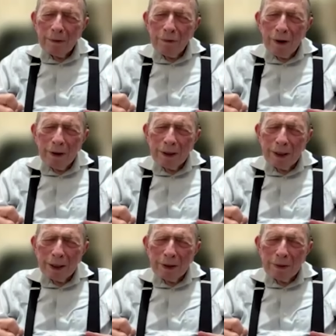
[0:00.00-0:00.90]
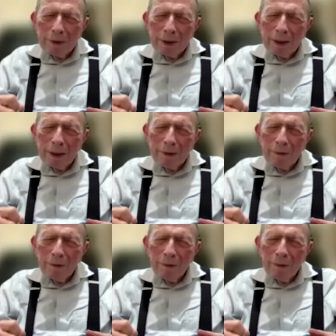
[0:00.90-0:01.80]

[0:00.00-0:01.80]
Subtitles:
very genuine and